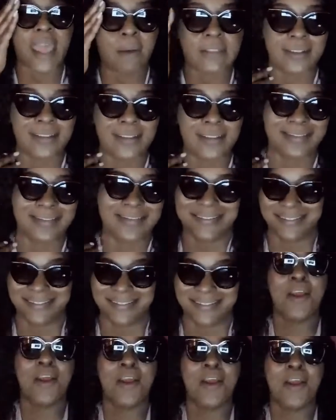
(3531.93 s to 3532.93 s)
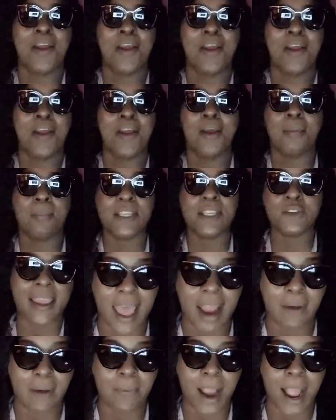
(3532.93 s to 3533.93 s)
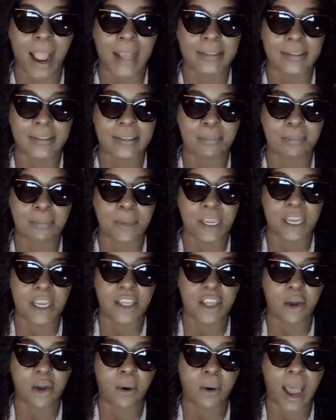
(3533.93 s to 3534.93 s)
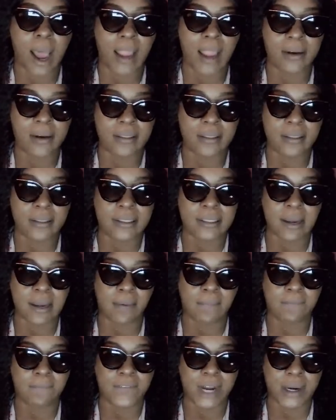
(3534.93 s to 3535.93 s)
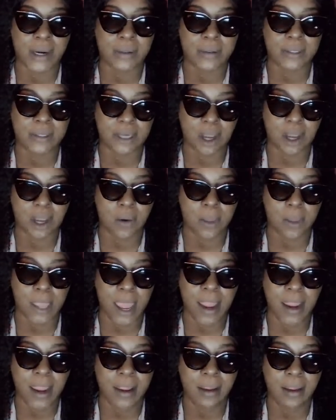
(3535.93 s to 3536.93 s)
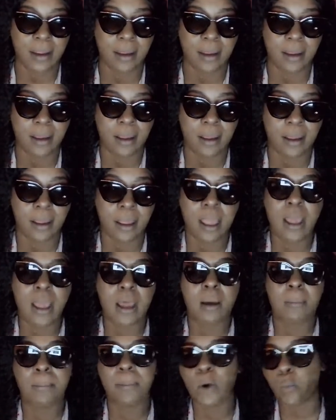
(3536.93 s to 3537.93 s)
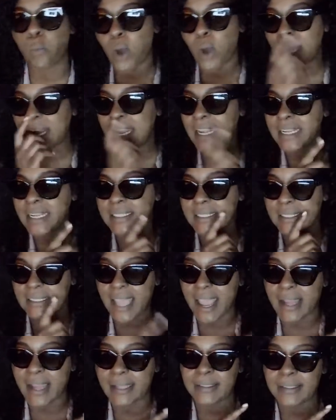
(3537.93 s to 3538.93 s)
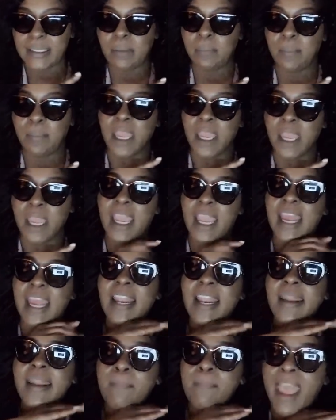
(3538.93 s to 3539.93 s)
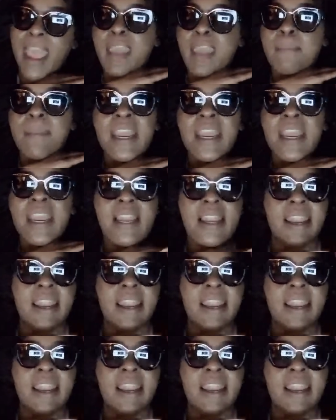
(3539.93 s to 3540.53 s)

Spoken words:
that high rise first. You got to elevate out that high rise to be in your higher self first, okay? But what he said to me,